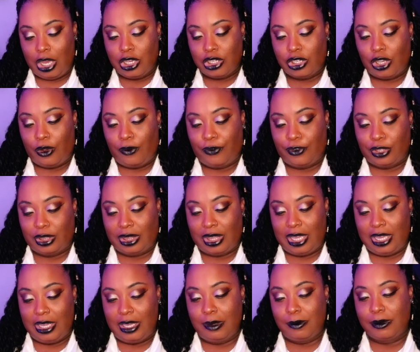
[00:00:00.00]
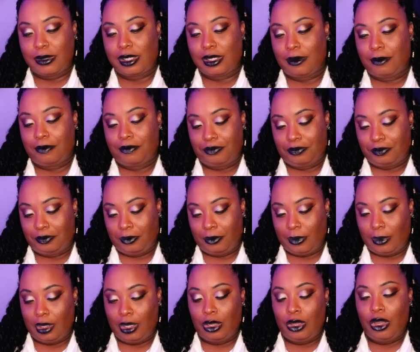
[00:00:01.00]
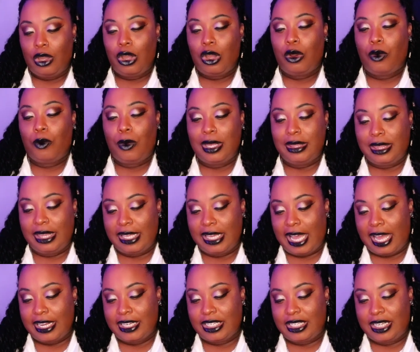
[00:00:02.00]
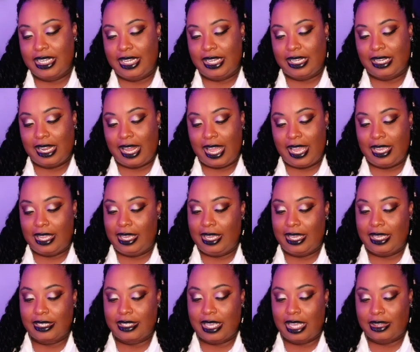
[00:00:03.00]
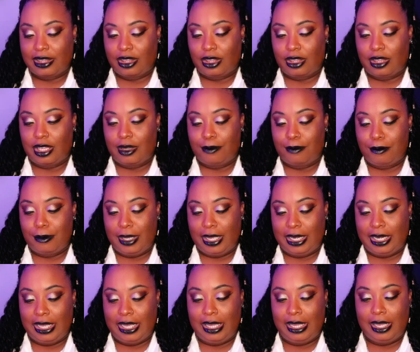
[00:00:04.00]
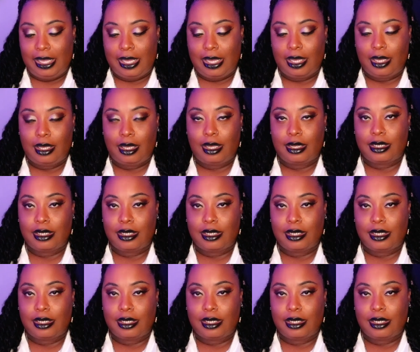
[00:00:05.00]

So for themes, one thing I did like is the many